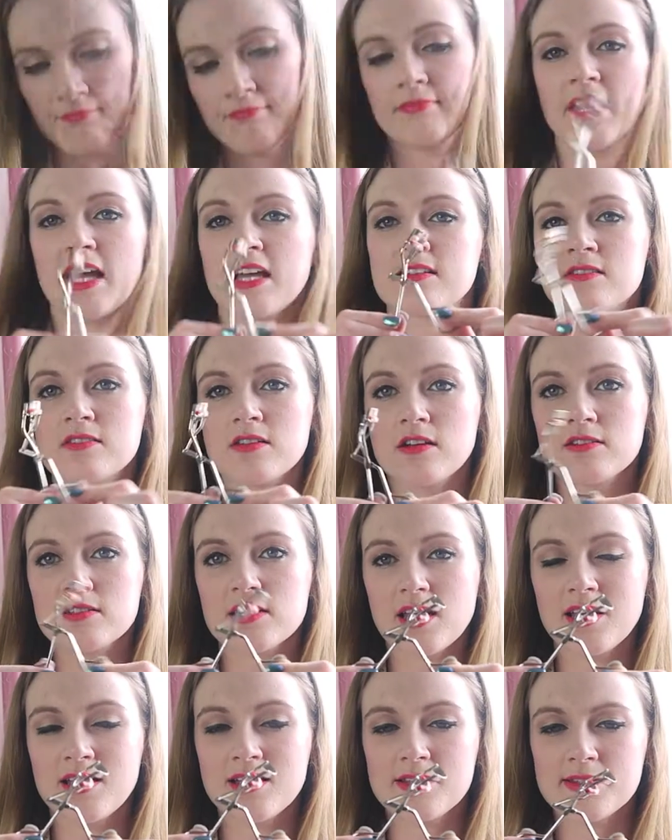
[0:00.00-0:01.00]
Next out
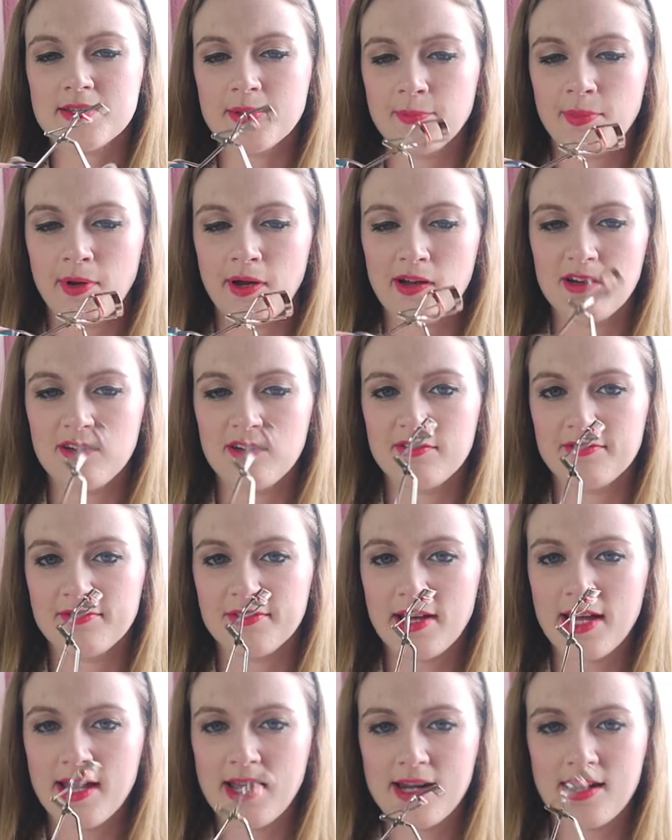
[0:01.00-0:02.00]
is a pair of
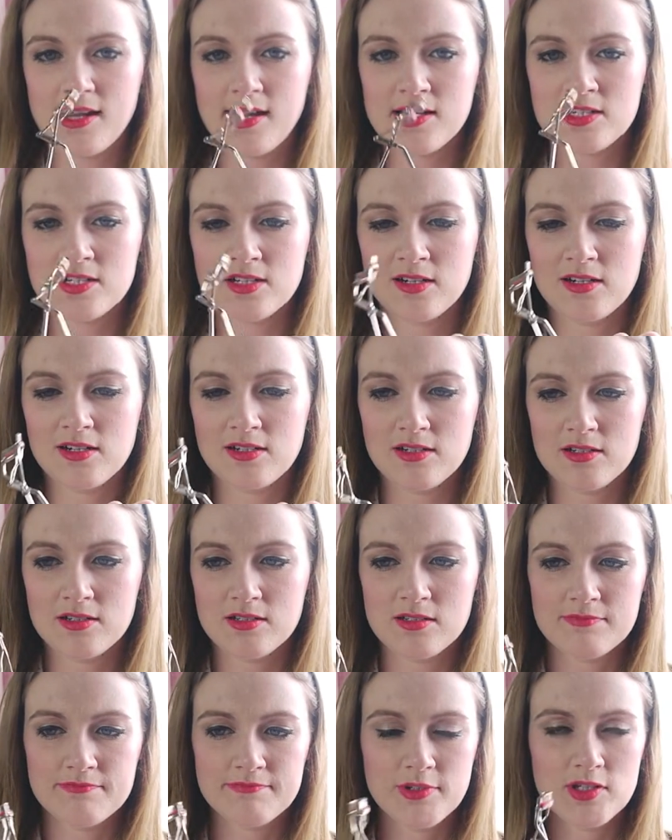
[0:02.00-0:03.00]
eyelash
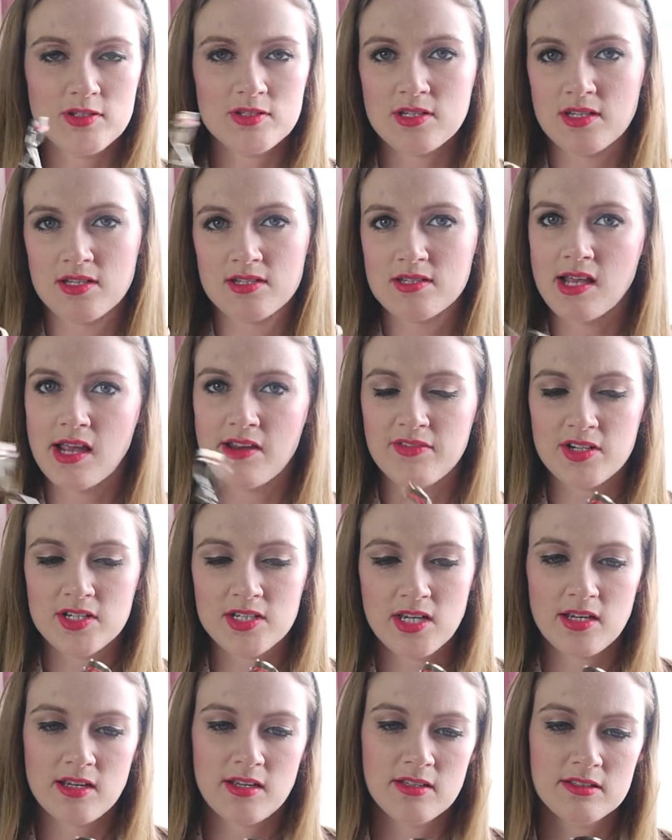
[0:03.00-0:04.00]
curlers. Use these every
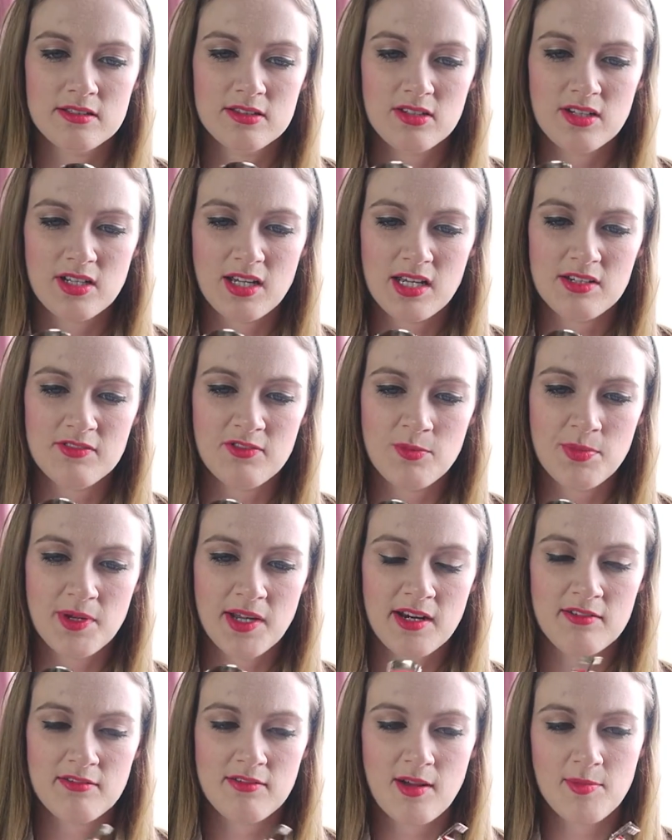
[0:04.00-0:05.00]
day. They're kind of a bit
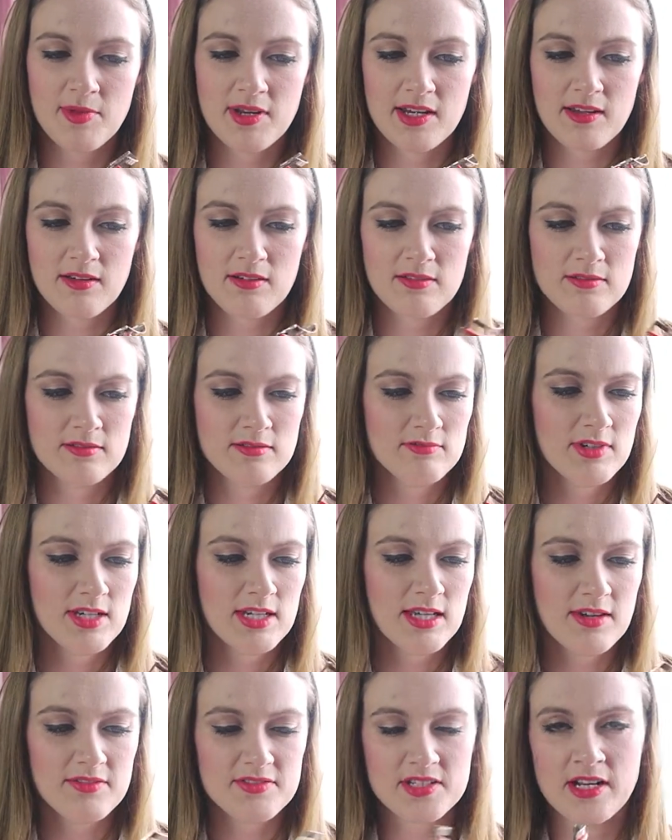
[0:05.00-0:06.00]
grubby now. Really
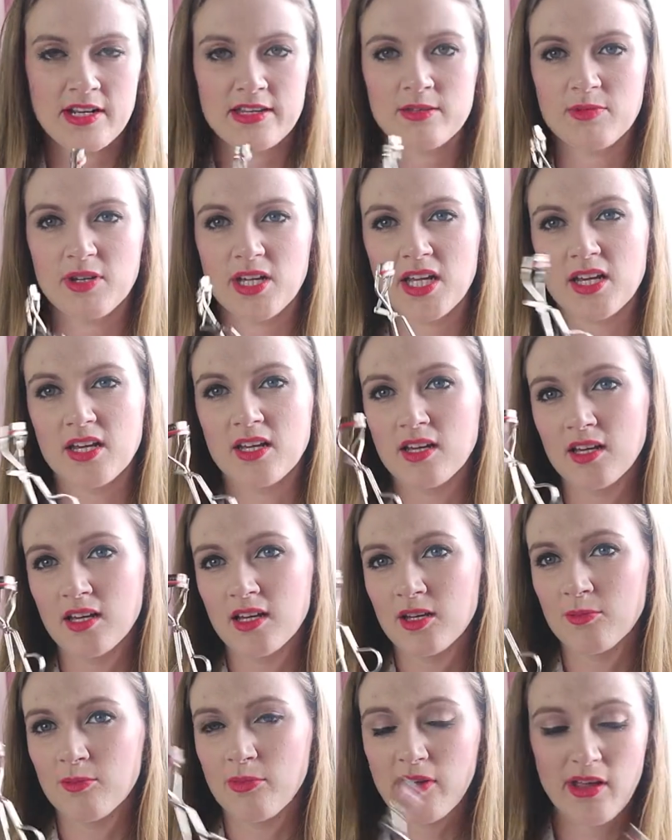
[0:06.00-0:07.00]
have to clean them again.
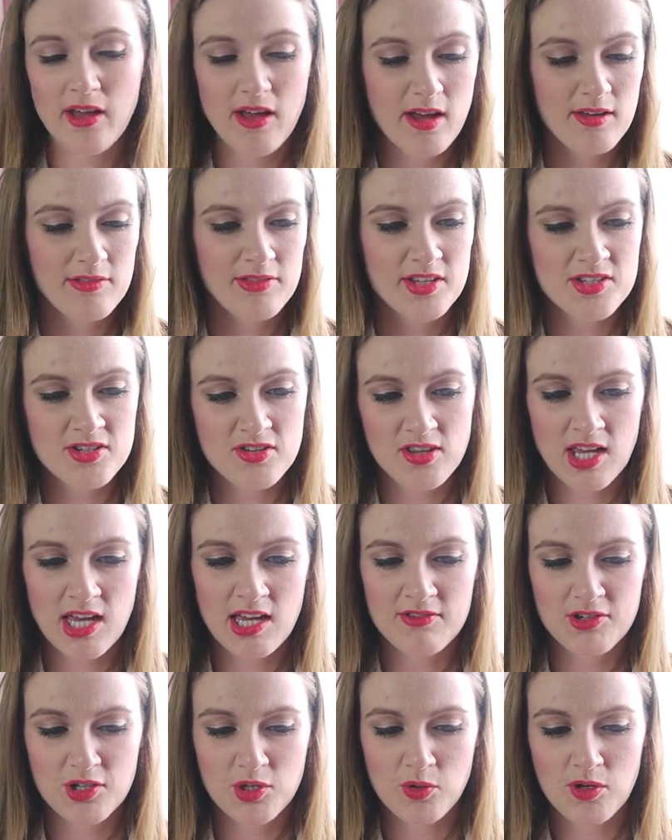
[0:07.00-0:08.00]
But yeah, these are the
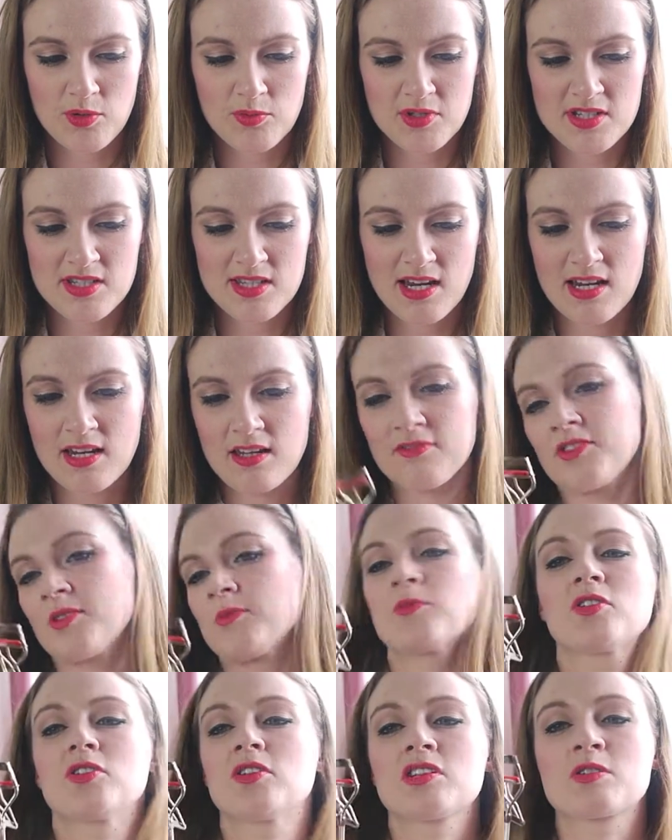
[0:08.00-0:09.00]
Kevin Aucoin ones. I love them.
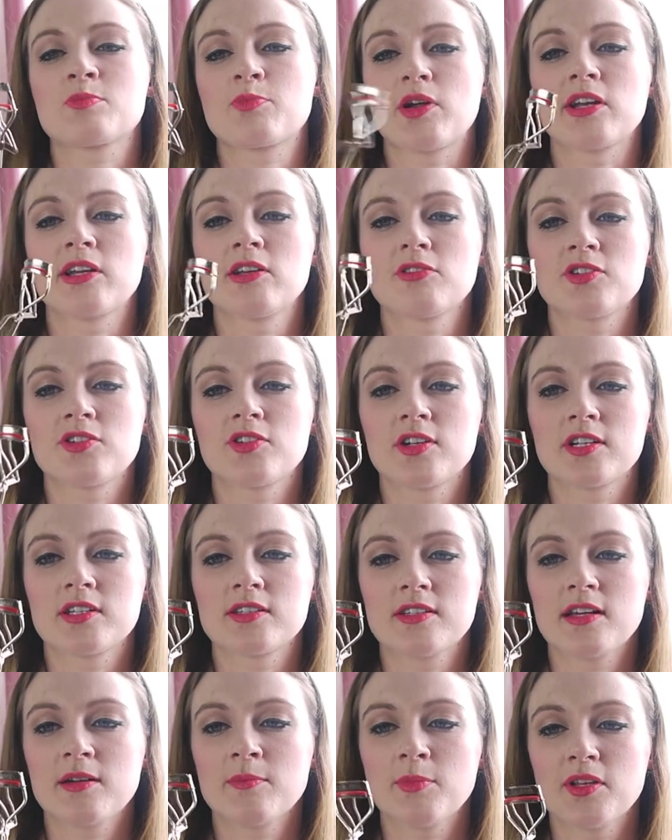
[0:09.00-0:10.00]
They're not spring loaded or
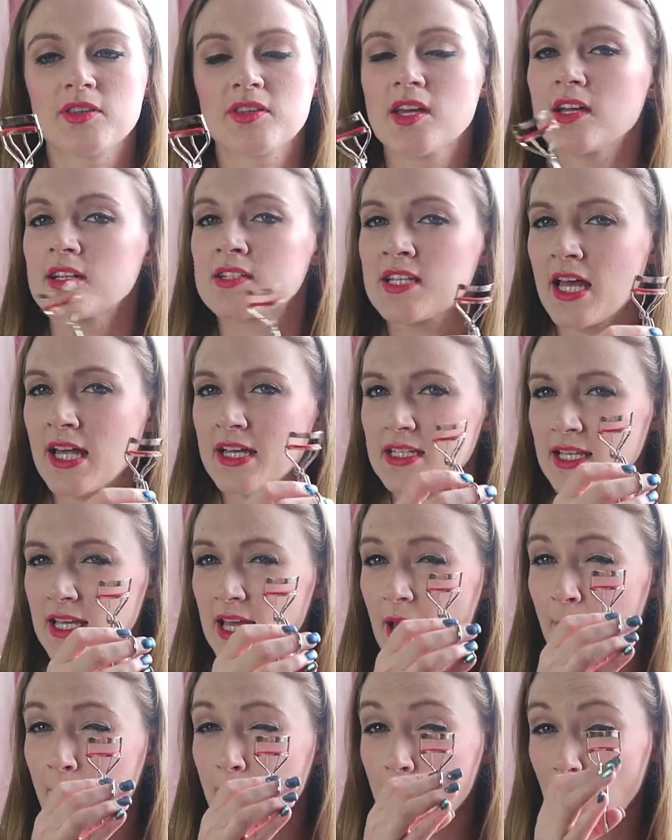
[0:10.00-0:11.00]
anything, but they tend to
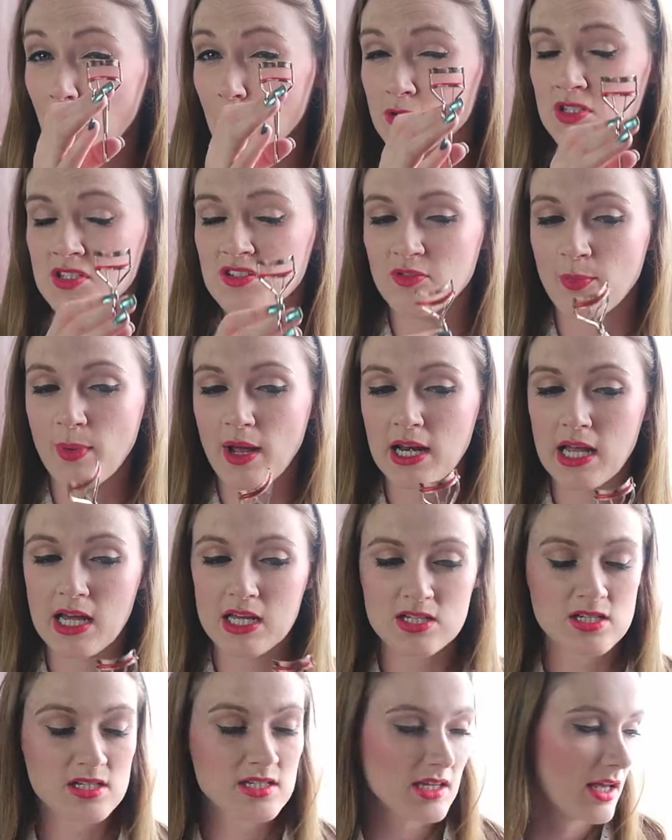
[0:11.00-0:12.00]
get most of my
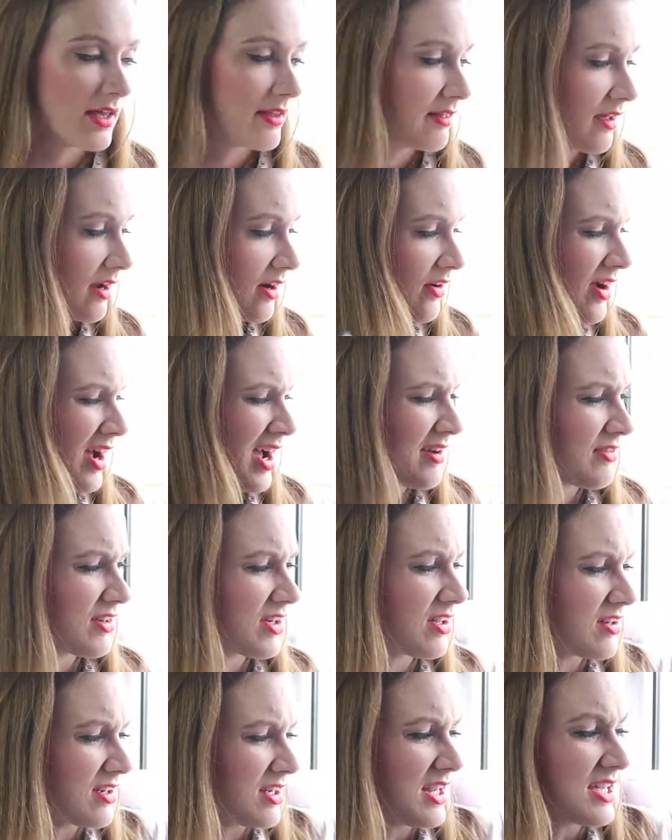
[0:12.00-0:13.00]
lashes in there. I have a
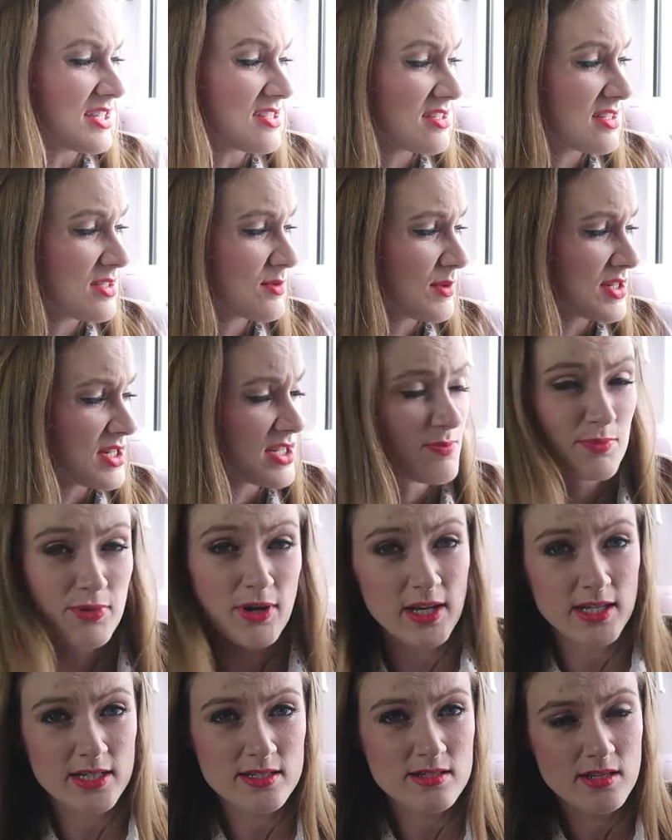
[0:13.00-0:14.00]
lot of lashes, which is
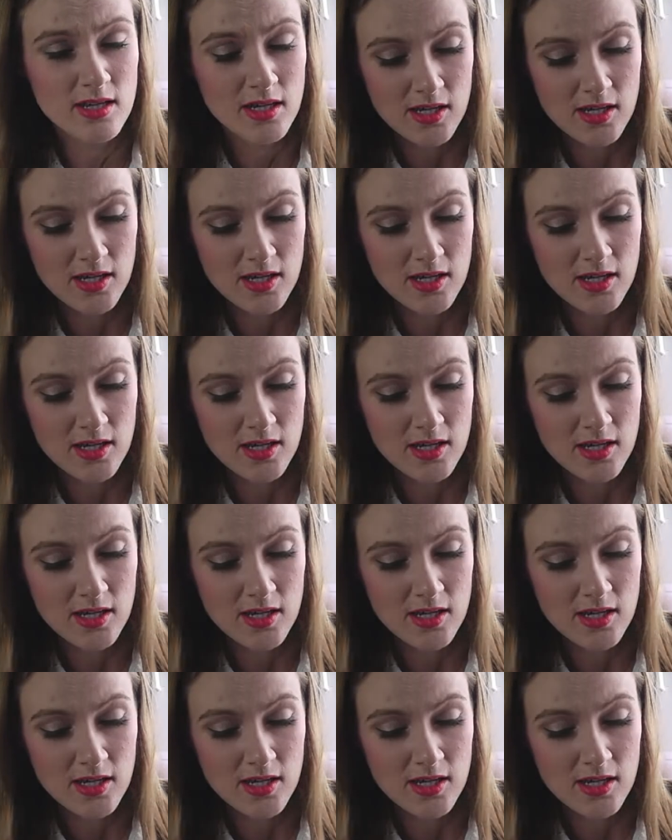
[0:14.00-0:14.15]
brilliant,